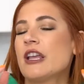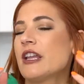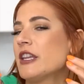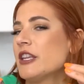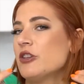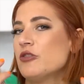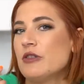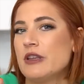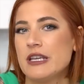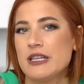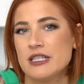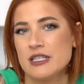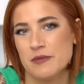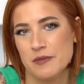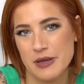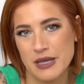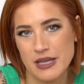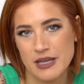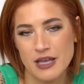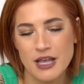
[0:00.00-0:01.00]
and unique to
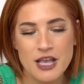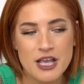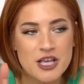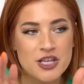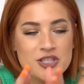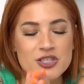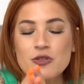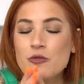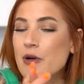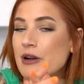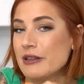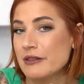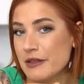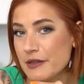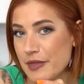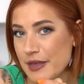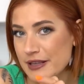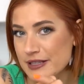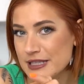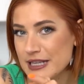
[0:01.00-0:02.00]
me. So one of
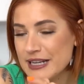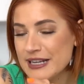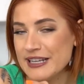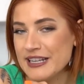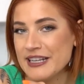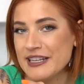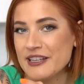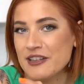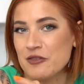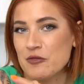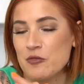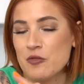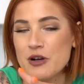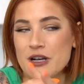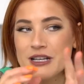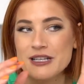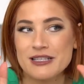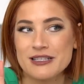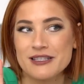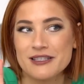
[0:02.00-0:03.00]
the things that I needed
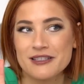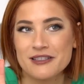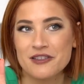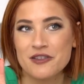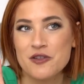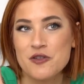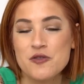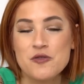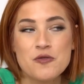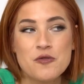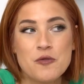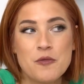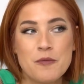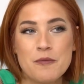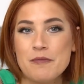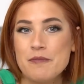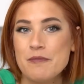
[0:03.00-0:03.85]
was new